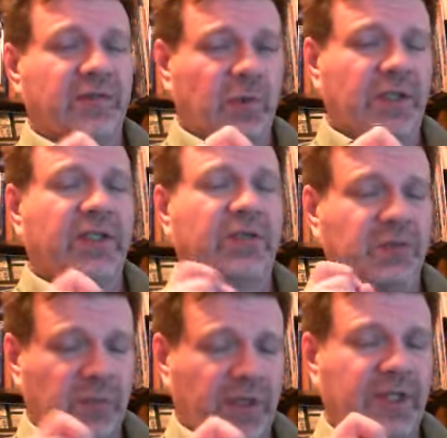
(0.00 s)
of what
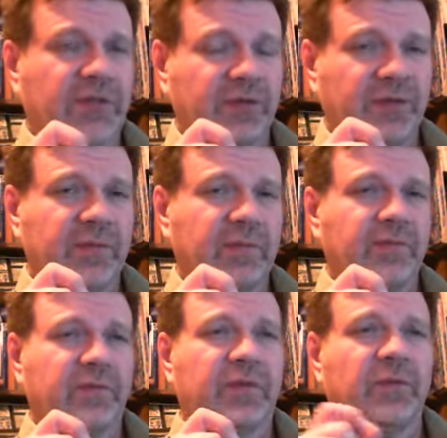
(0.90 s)
is raised.
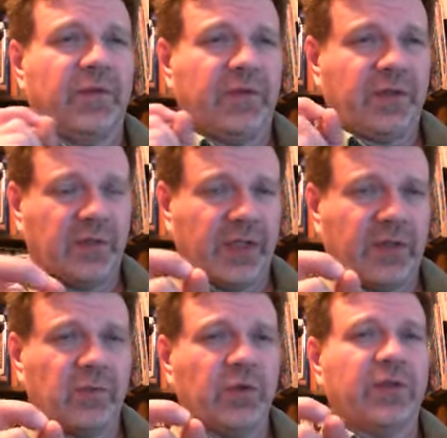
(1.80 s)
Within
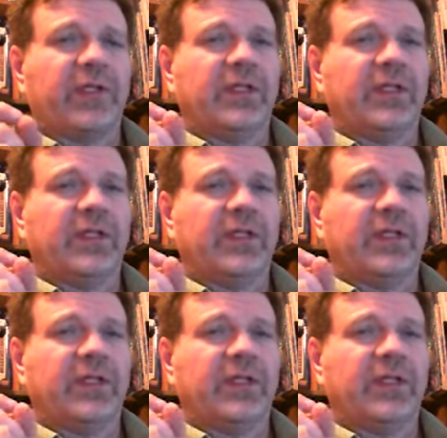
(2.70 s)
grant work,